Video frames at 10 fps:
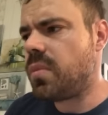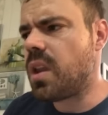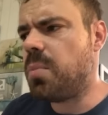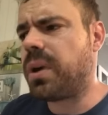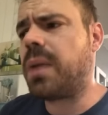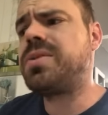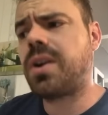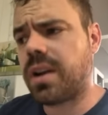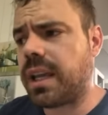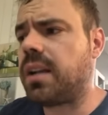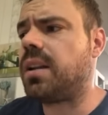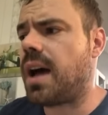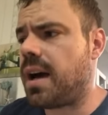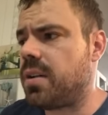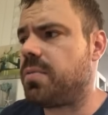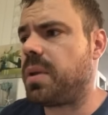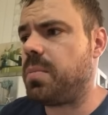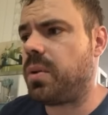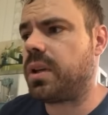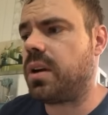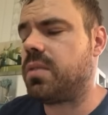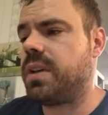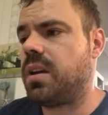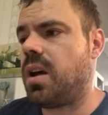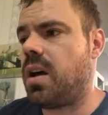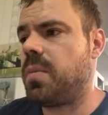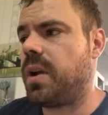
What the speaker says: But I'm starting to get a lot of people here in Vietnam that are